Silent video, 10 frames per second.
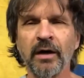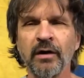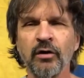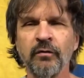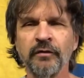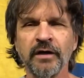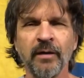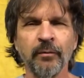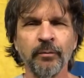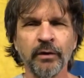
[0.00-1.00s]
Hopefully
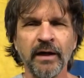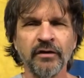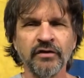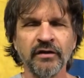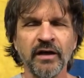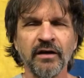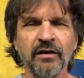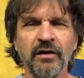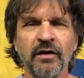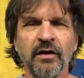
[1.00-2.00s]
I'm pronouncing that
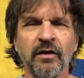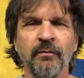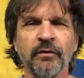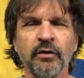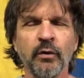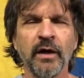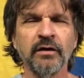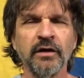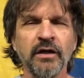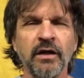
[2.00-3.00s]

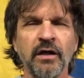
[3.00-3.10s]
correctly.